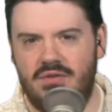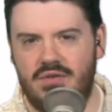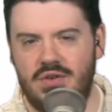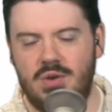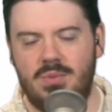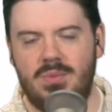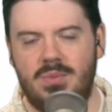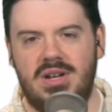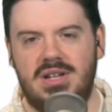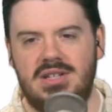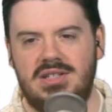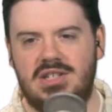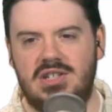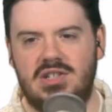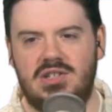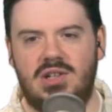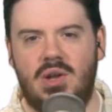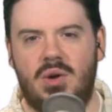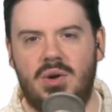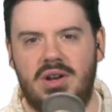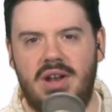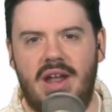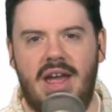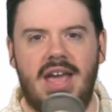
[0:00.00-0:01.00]
a few minutes, he's
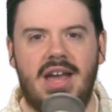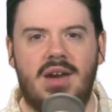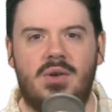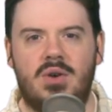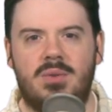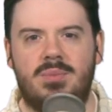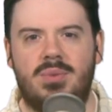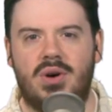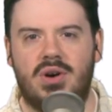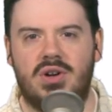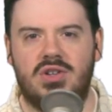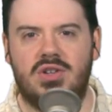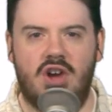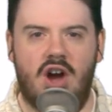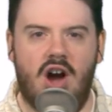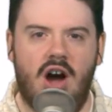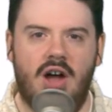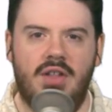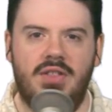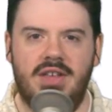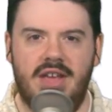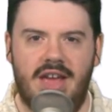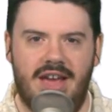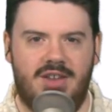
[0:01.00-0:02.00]
loading Angry Birds
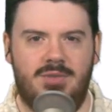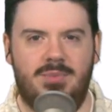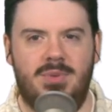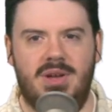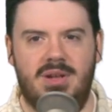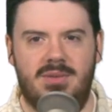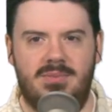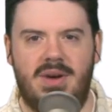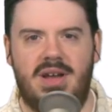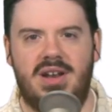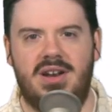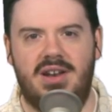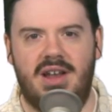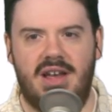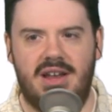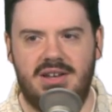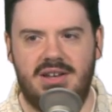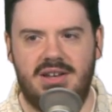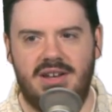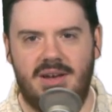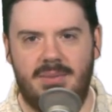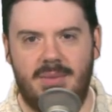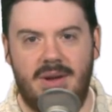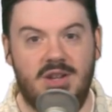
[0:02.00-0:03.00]
on the X P embedded A
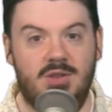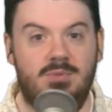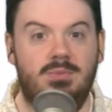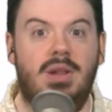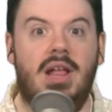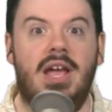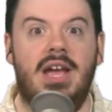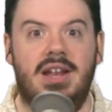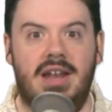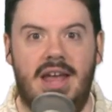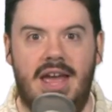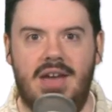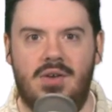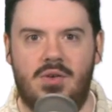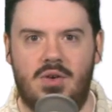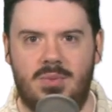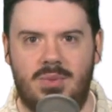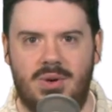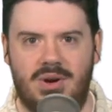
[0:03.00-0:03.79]
T M. And he's playing Angry